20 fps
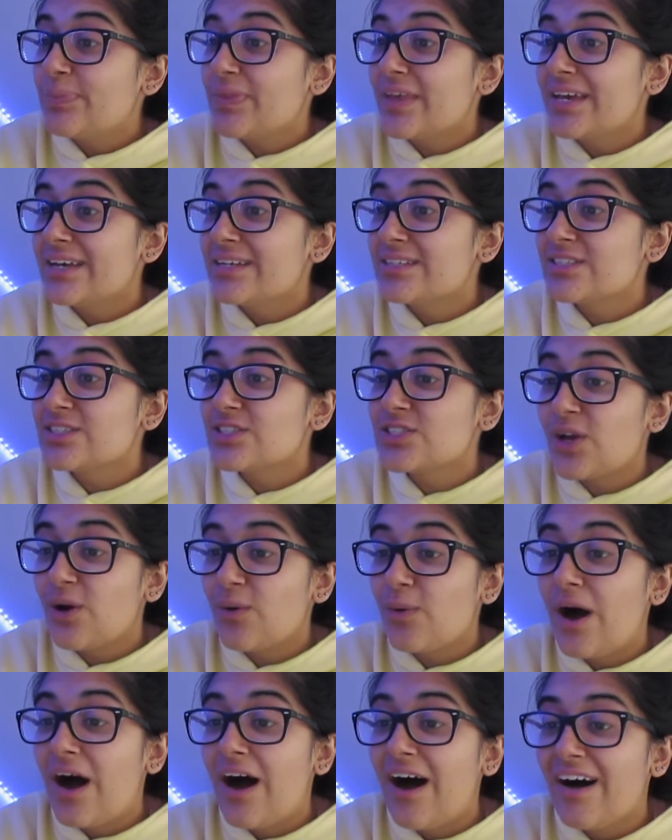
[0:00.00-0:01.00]
it is
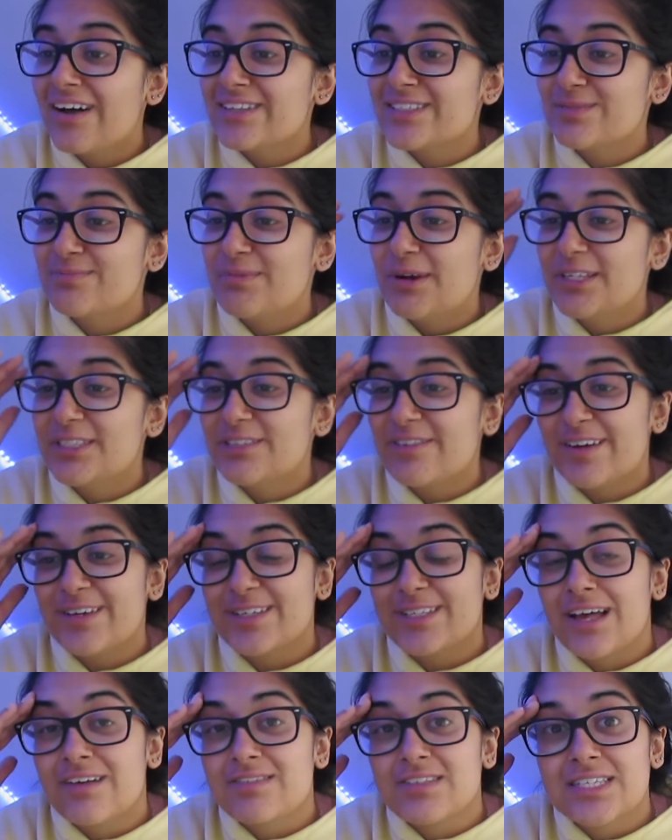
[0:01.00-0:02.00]
so hard to motivate
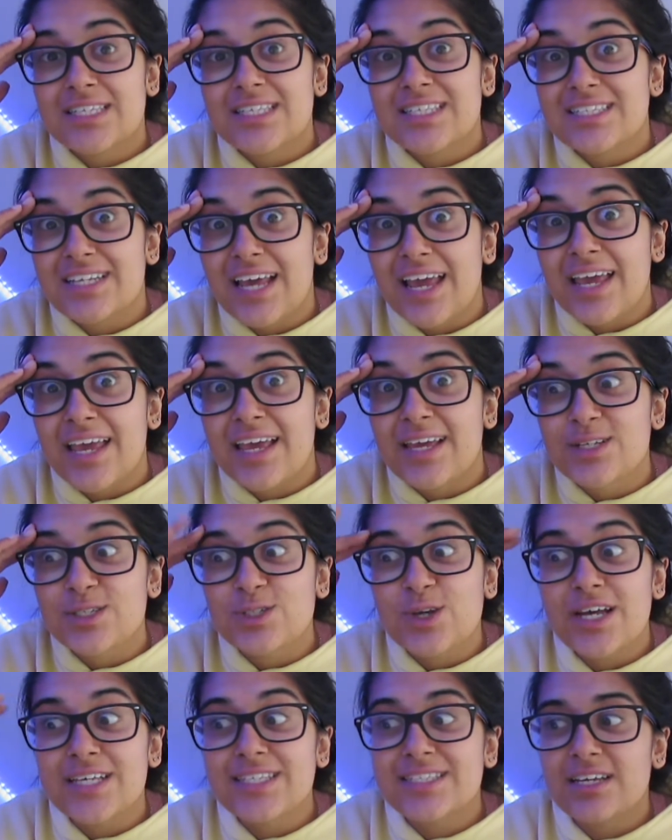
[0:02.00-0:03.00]
yourself to stay
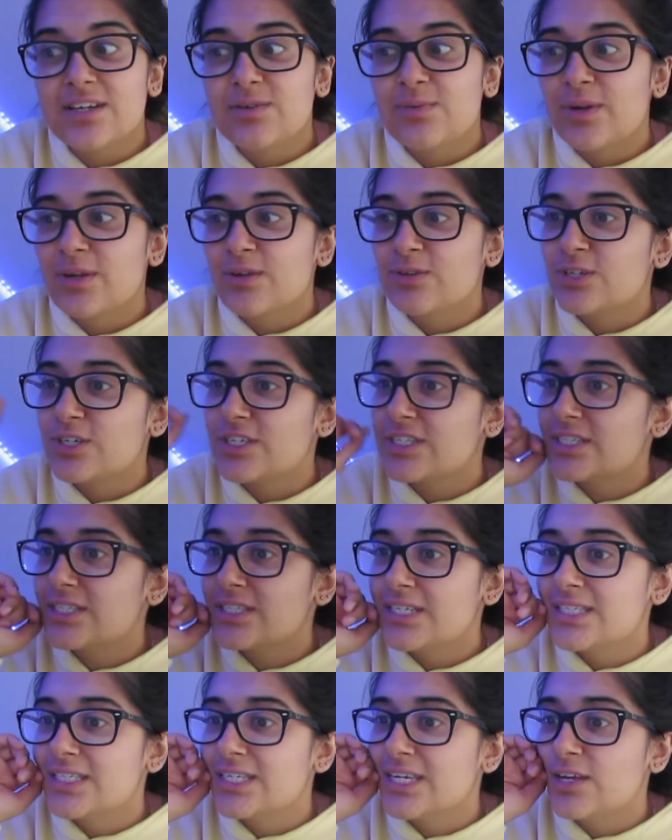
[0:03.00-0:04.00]
interested when you're just
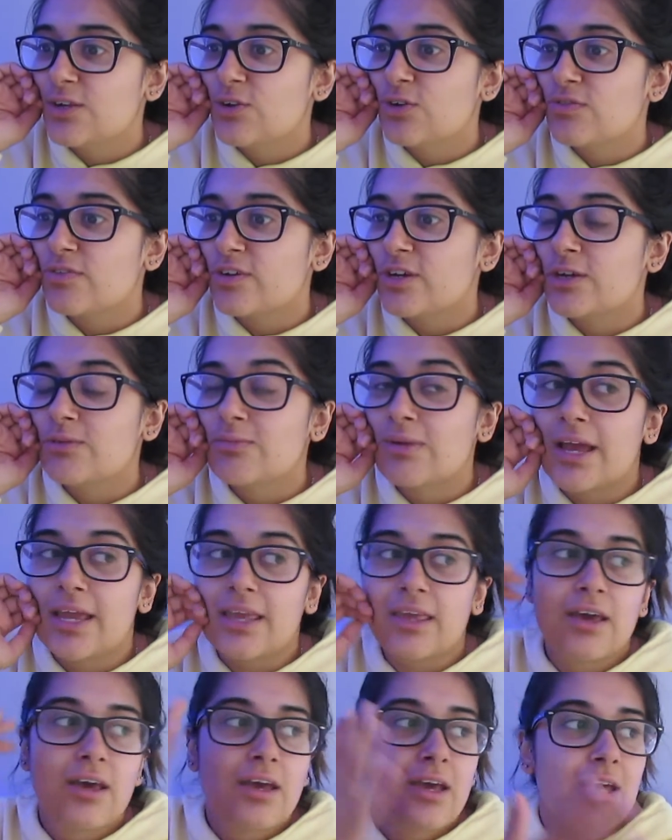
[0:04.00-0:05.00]
sitting in your room.
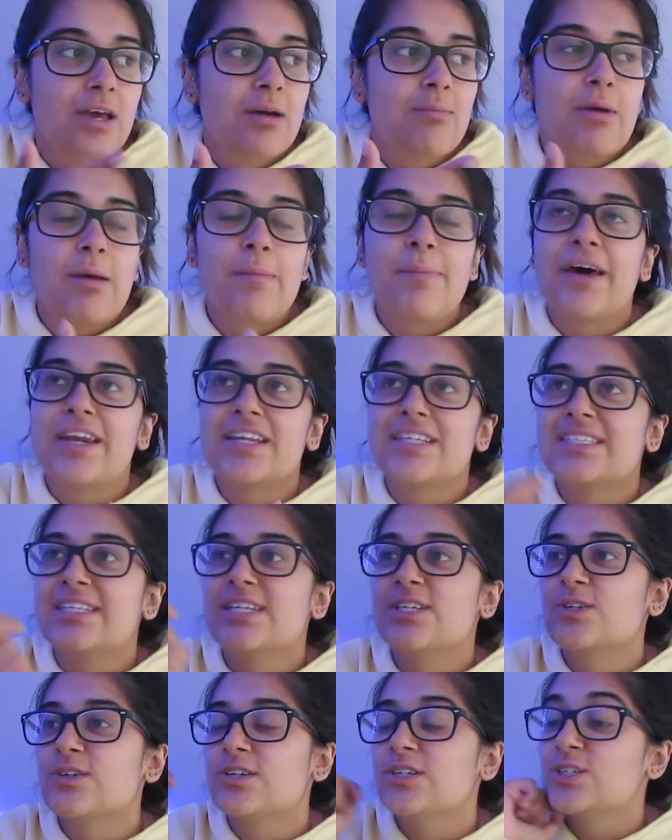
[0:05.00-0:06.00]
Like, my bed is
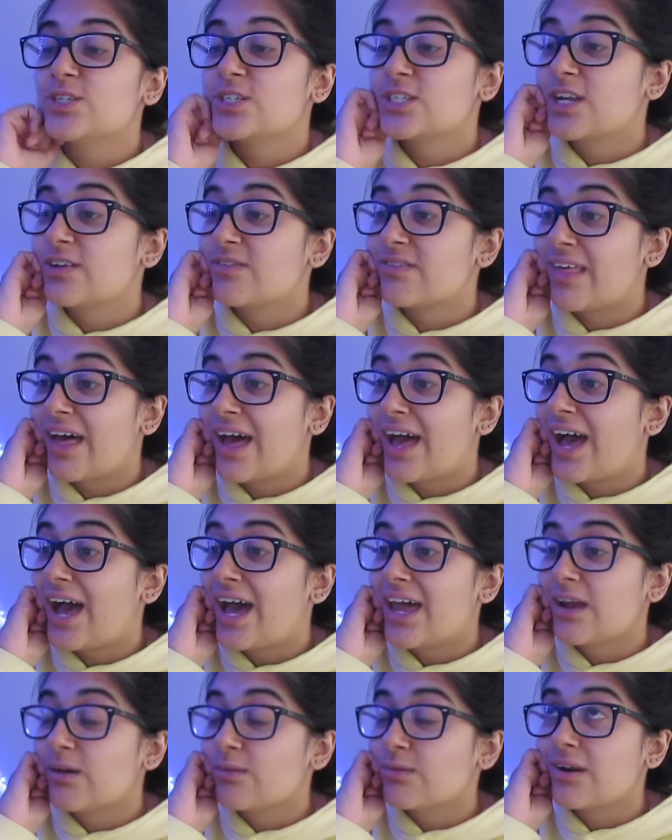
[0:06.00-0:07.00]
literally just over there
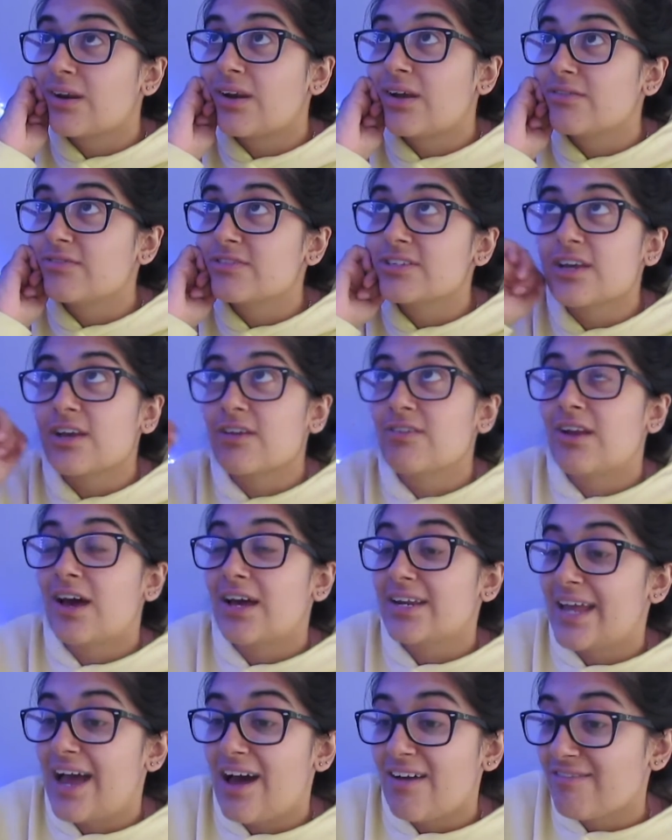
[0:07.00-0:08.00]
and I would love to go
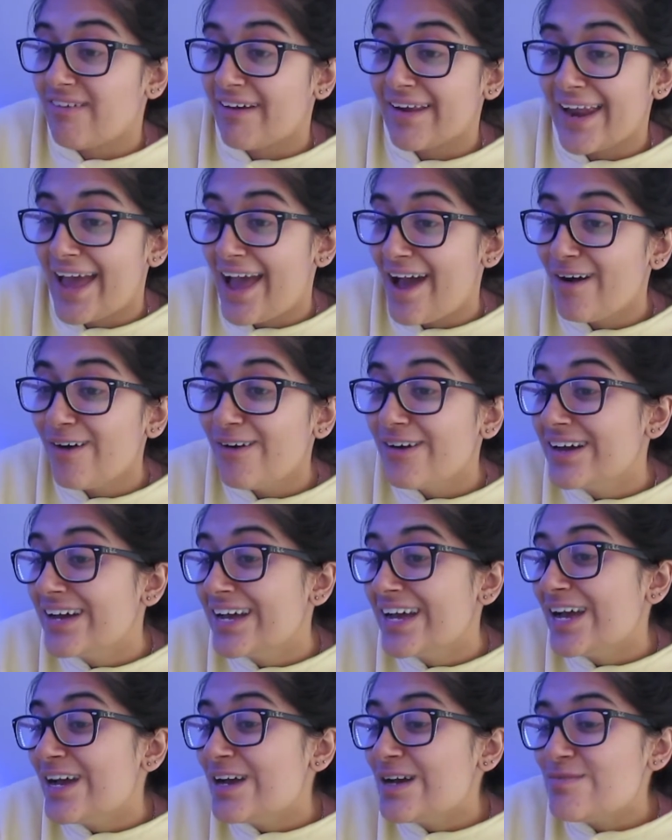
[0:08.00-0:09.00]
lie down right now,
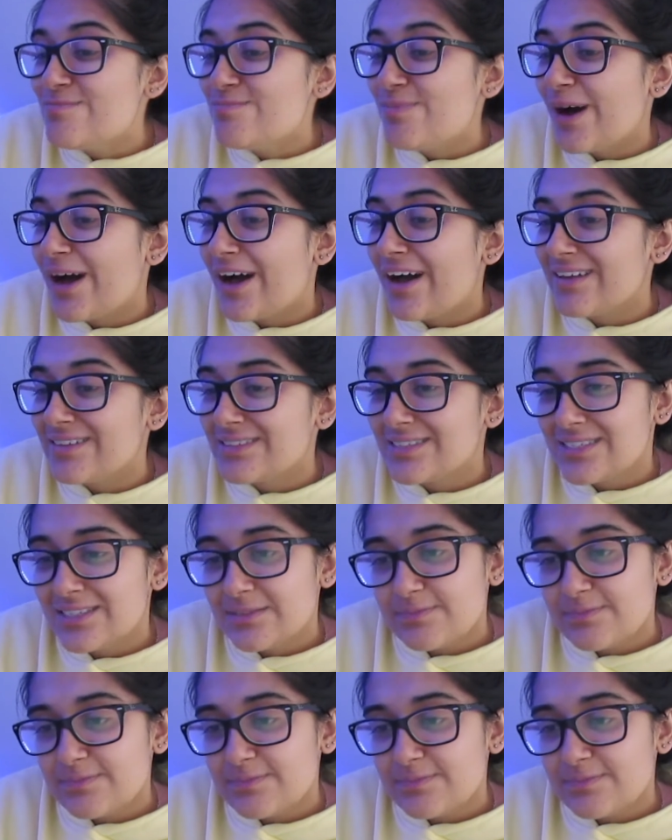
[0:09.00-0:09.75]
but